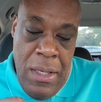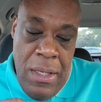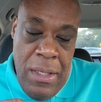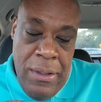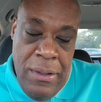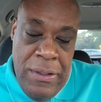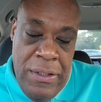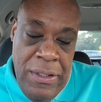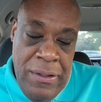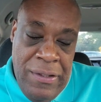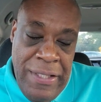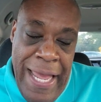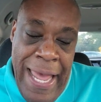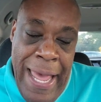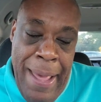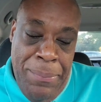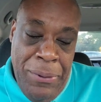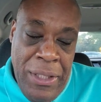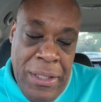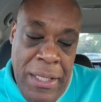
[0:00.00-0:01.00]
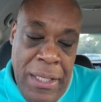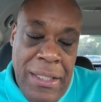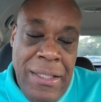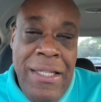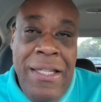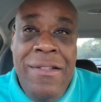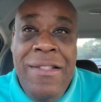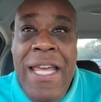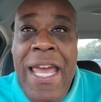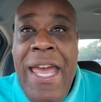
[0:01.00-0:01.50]
This applicant
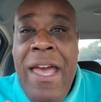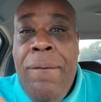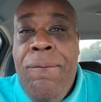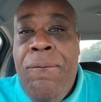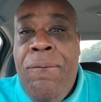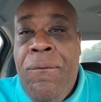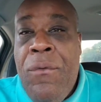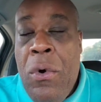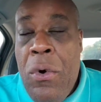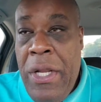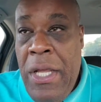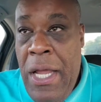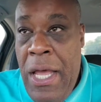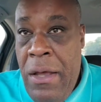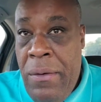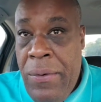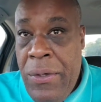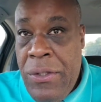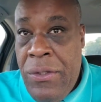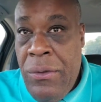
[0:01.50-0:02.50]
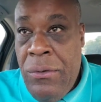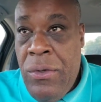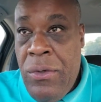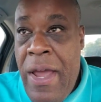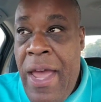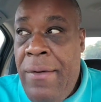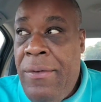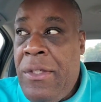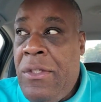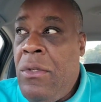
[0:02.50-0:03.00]
needs to have 40 hours of
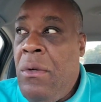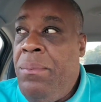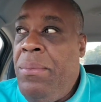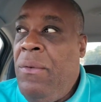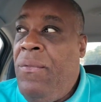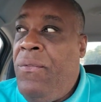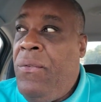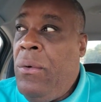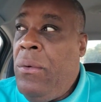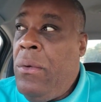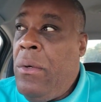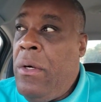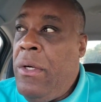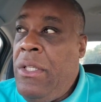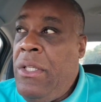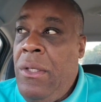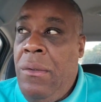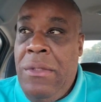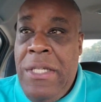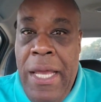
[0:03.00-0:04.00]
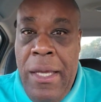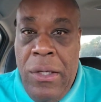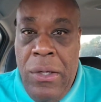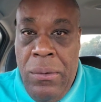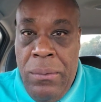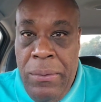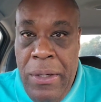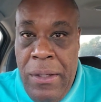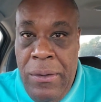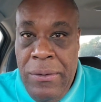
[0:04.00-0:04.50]
driving. So before you take your
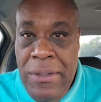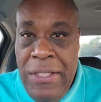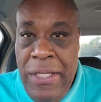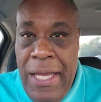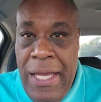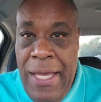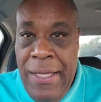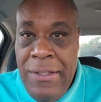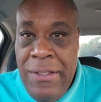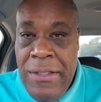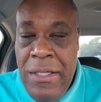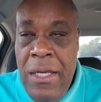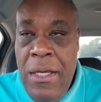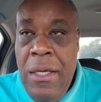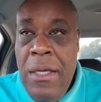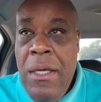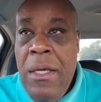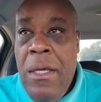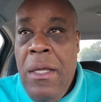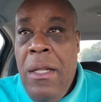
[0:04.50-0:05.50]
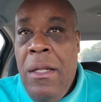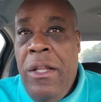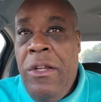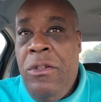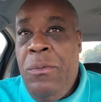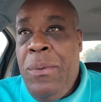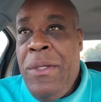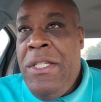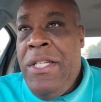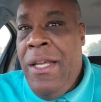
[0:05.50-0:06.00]
road test, let's
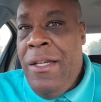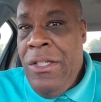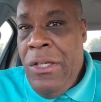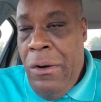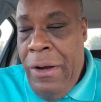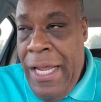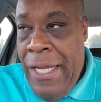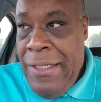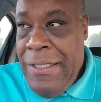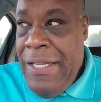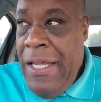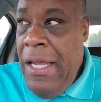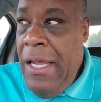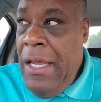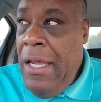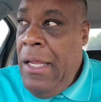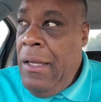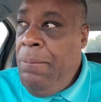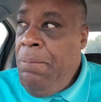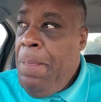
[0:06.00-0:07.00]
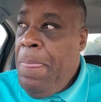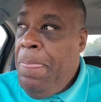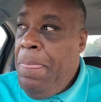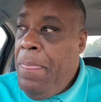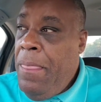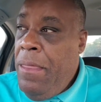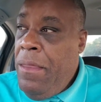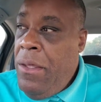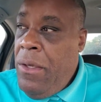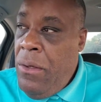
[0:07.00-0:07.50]
pretend you're 18,
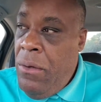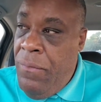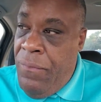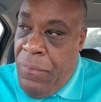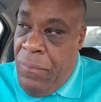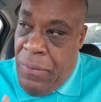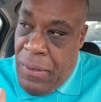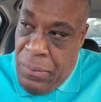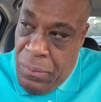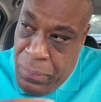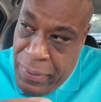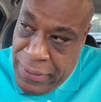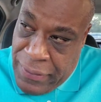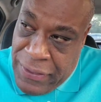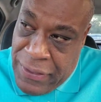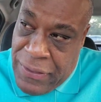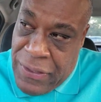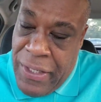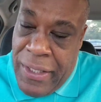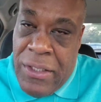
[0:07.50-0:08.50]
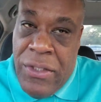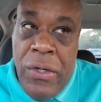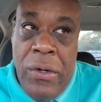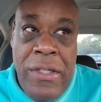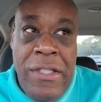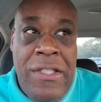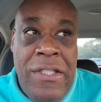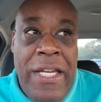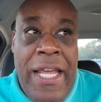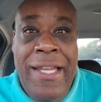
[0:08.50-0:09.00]
you've went to Secretary
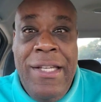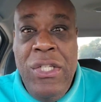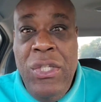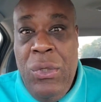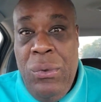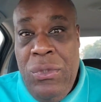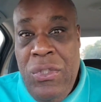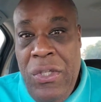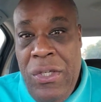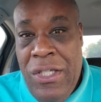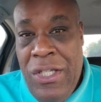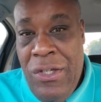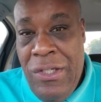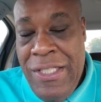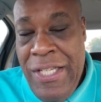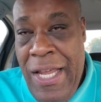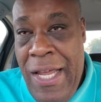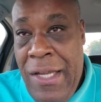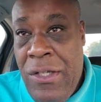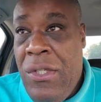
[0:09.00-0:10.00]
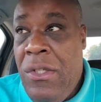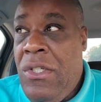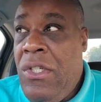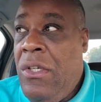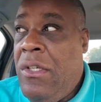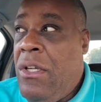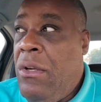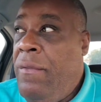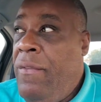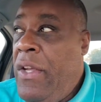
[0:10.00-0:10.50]
of State, you took your test, you
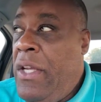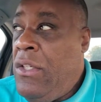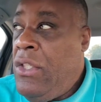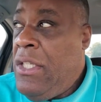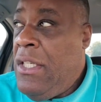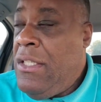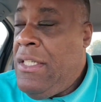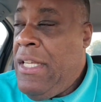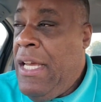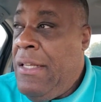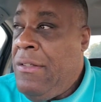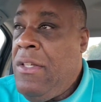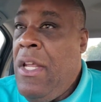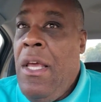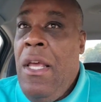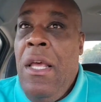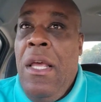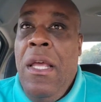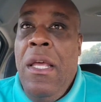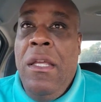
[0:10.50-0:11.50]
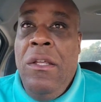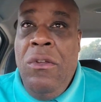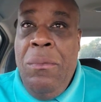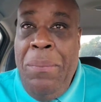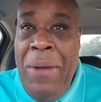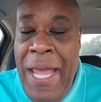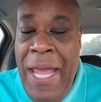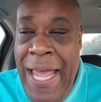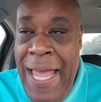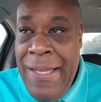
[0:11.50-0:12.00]
took your vision test, you
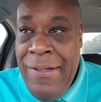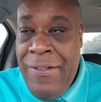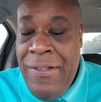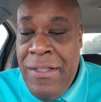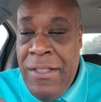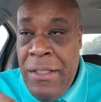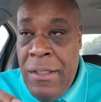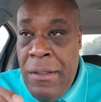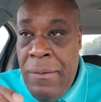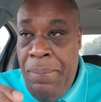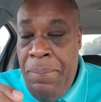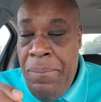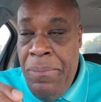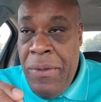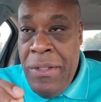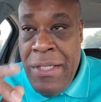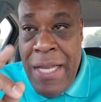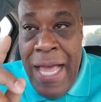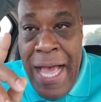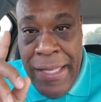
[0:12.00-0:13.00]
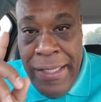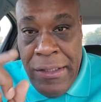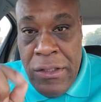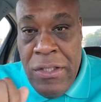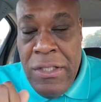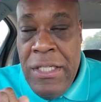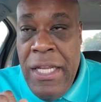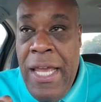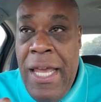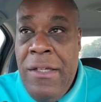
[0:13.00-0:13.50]
passed the
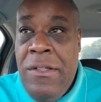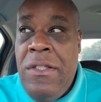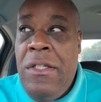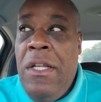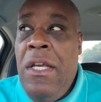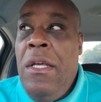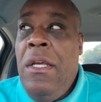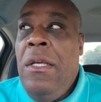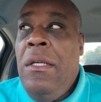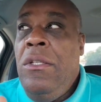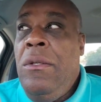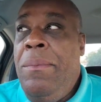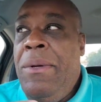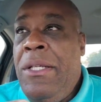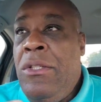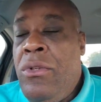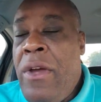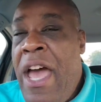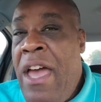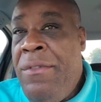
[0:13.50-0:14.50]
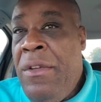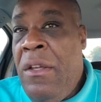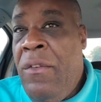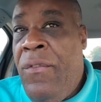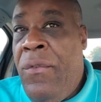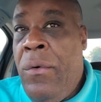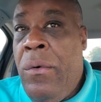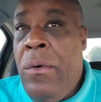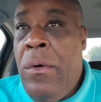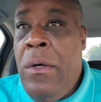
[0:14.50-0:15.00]
knowledge test, you've been driving
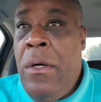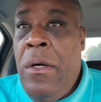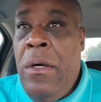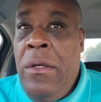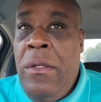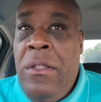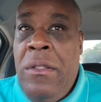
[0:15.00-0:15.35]
for